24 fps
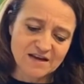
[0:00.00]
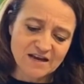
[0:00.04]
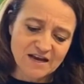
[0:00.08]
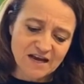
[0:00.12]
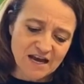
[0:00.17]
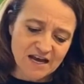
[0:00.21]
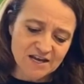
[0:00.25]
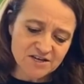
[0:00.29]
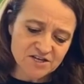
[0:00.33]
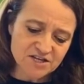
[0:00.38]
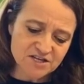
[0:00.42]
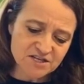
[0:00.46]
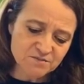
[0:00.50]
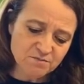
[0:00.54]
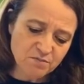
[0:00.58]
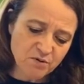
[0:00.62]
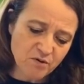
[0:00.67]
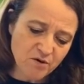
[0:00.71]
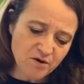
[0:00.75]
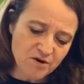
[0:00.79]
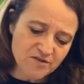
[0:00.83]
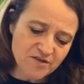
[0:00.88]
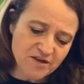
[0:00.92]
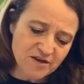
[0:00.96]
And just
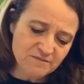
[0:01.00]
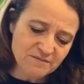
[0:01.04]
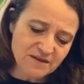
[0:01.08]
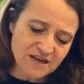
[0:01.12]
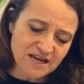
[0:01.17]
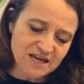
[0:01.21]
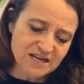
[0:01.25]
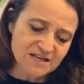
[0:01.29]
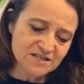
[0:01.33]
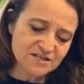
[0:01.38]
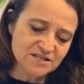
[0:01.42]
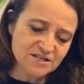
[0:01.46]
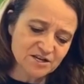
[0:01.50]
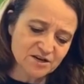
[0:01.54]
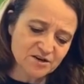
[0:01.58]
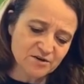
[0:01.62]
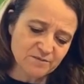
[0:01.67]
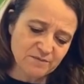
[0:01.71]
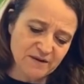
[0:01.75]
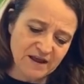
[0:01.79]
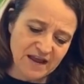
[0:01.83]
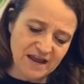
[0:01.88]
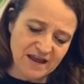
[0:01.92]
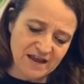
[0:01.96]
pour them into your
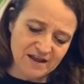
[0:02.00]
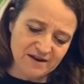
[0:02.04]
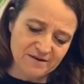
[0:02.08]
pan.